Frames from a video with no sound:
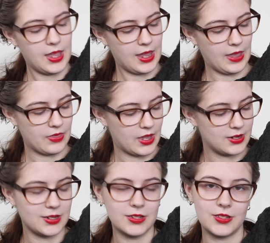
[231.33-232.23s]
and that
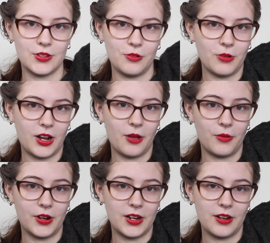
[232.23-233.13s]
didn't suit what I
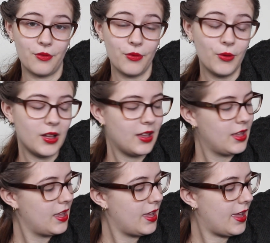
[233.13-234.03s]
wanted it for,
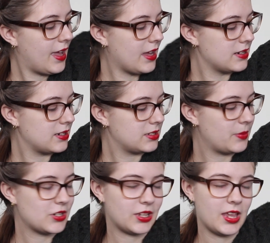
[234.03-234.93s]
and
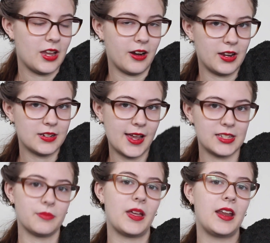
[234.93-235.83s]
especially here in
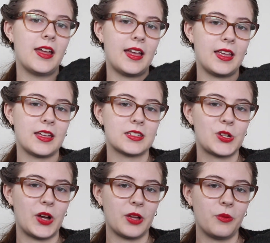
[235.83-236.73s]
Tasmania it gets
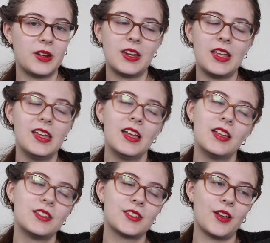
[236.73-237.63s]
quite windy,
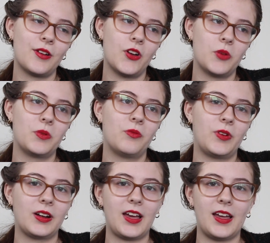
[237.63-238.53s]
so open
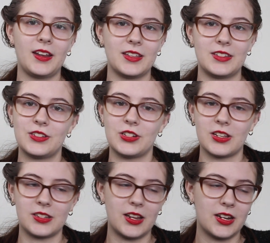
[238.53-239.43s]
front cardigans
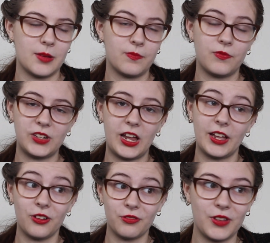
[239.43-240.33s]
just end up
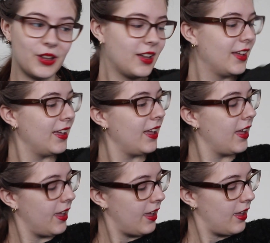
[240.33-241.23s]
flying you.
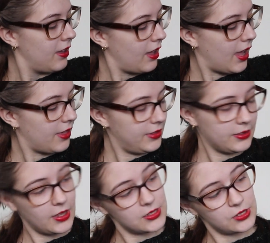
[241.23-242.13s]
I think
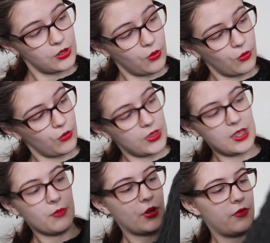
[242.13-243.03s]
that's all
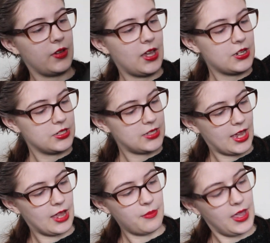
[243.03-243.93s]
the modifications
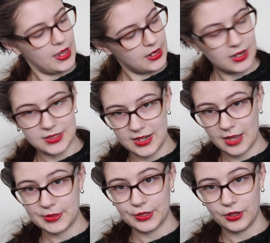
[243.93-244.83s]
I made. It's an
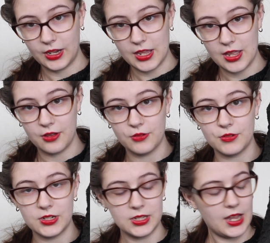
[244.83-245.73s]
absolutely
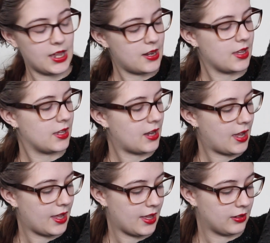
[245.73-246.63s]
gorgeous cardigan.
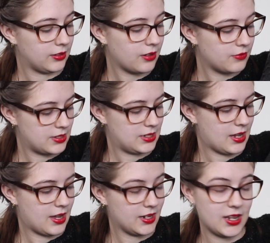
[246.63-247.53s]
I love this
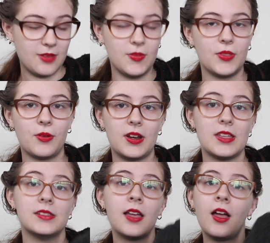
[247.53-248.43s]
yarn even though it
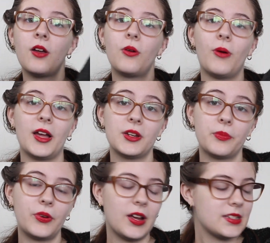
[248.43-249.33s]
is quite
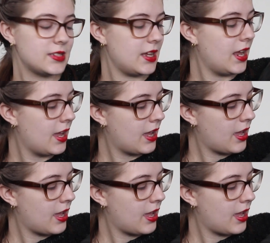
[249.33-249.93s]
pricey.